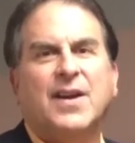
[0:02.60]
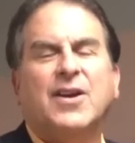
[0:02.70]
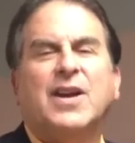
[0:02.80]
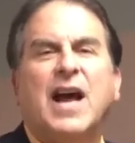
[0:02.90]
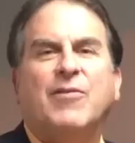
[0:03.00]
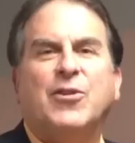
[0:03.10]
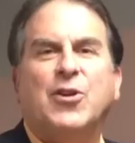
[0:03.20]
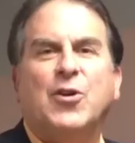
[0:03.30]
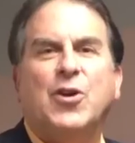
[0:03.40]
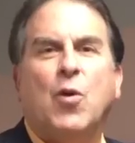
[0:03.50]
Good
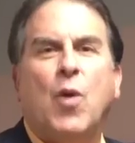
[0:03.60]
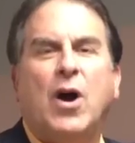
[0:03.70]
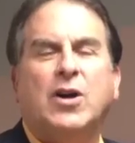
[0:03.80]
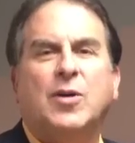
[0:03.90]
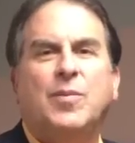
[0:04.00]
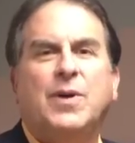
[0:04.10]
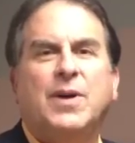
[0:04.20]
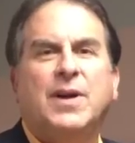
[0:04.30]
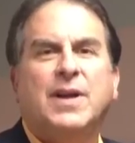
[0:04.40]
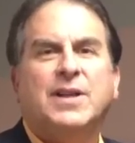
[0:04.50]
afternoon and welcome
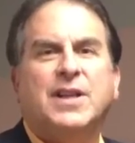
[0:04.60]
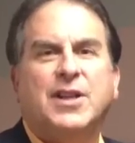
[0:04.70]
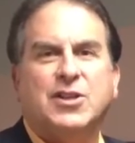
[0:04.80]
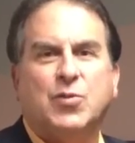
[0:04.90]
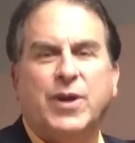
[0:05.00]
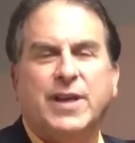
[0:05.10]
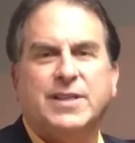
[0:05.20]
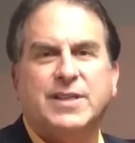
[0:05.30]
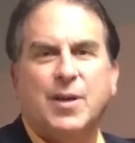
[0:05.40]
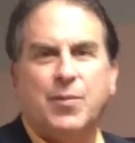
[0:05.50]
to this
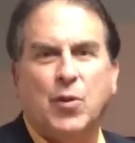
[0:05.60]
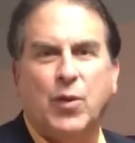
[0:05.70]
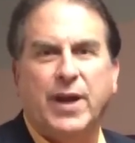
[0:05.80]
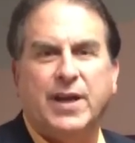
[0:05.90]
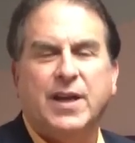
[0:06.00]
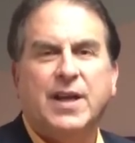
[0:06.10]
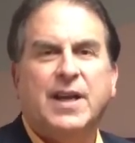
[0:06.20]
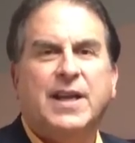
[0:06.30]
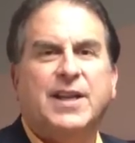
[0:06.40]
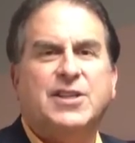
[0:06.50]
week's Tip of the Week.
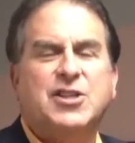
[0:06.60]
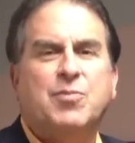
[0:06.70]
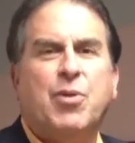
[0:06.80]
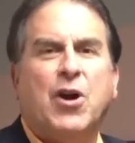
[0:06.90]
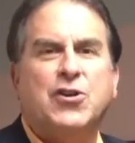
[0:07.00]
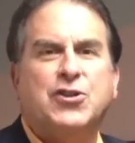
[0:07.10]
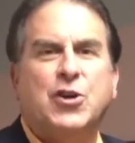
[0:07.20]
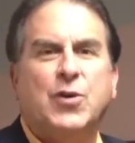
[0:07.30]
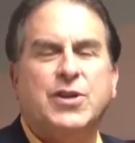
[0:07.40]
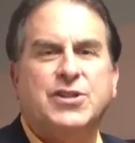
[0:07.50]
This is part
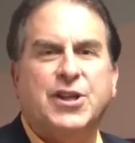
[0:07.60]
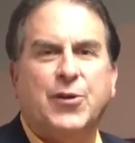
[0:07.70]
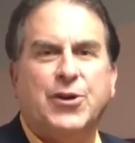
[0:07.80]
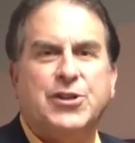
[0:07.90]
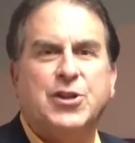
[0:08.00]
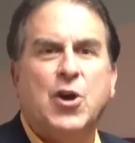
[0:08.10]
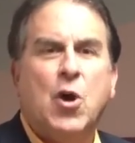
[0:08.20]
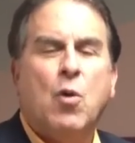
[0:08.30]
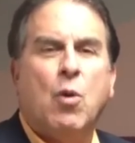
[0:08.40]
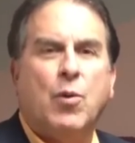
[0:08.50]
two in a series
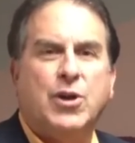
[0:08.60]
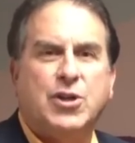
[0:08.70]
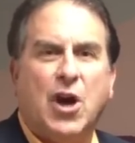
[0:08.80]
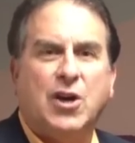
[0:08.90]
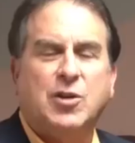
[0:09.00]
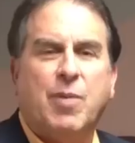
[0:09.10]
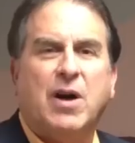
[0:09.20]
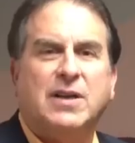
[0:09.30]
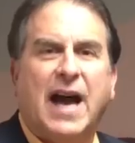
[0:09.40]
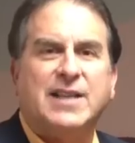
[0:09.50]
where we talked
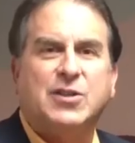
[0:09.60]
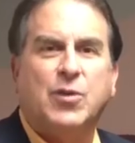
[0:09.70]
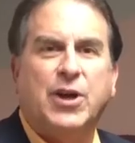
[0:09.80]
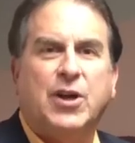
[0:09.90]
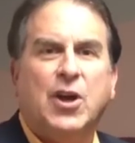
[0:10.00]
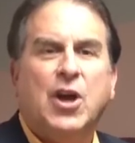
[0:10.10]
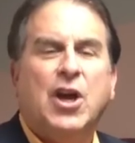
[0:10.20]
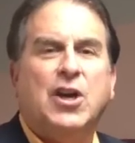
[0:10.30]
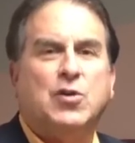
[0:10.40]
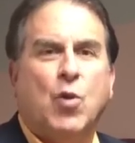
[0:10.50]
about last week
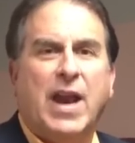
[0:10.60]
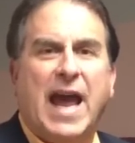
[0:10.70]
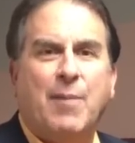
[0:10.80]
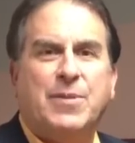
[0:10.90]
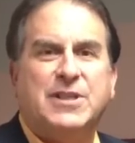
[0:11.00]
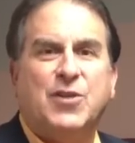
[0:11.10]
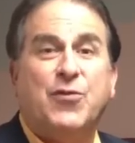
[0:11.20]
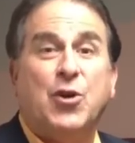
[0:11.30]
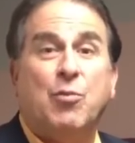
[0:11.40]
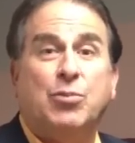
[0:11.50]
is what happens if
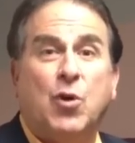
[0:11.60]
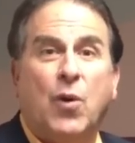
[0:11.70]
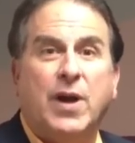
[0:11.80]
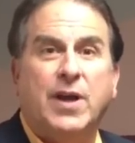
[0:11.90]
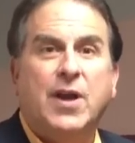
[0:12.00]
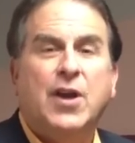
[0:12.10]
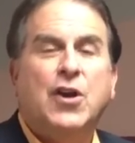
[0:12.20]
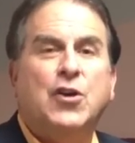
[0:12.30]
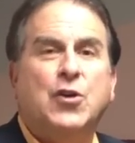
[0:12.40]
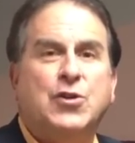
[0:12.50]
your employee
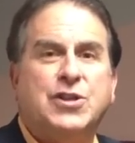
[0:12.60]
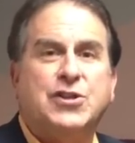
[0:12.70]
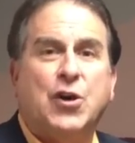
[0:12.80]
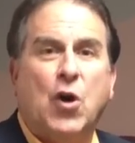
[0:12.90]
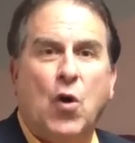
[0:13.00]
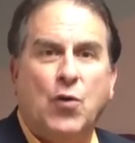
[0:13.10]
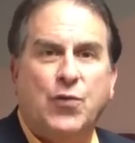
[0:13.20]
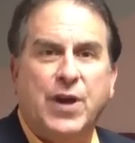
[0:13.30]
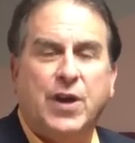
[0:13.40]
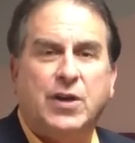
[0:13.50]
uses their own
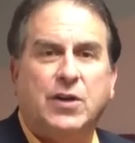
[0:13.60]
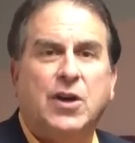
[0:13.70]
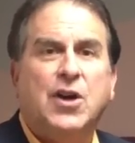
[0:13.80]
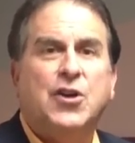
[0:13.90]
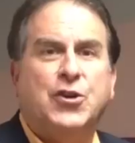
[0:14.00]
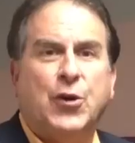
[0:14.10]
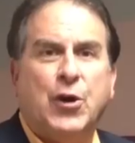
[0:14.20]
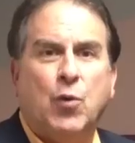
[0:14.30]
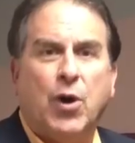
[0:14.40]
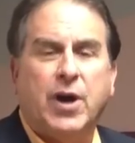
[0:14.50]
vehicle
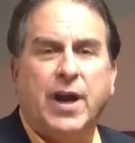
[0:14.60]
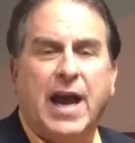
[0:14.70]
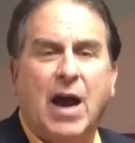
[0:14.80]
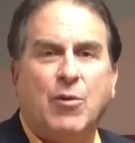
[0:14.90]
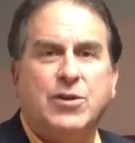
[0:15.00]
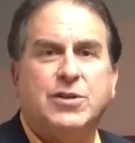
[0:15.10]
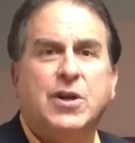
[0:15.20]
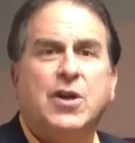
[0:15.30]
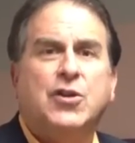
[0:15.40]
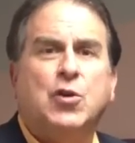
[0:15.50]
during working hours
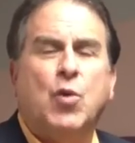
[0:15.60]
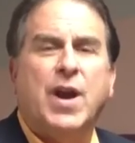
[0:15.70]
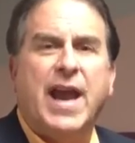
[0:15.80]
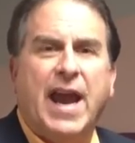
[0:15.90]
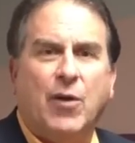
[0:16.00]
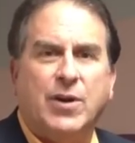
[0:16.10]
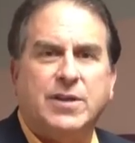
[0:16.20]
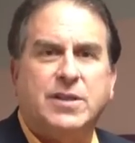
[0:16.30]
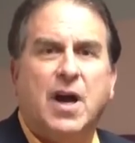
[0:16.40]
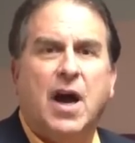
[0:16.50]
to run
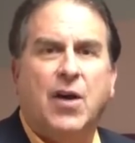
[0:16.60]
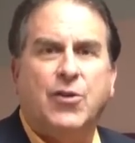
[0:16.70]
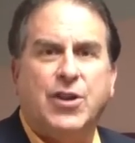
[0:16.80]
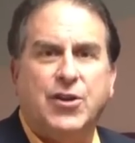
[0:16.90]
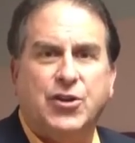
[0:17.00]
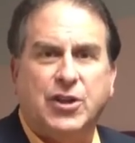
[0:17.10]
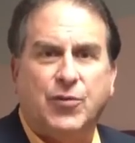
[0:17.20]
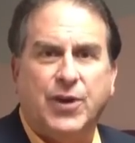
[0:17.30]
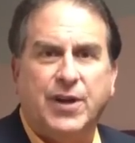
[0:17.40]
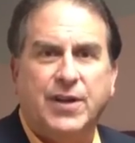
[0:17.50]
errands other than
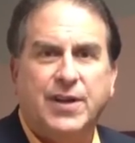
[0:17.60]
delivery.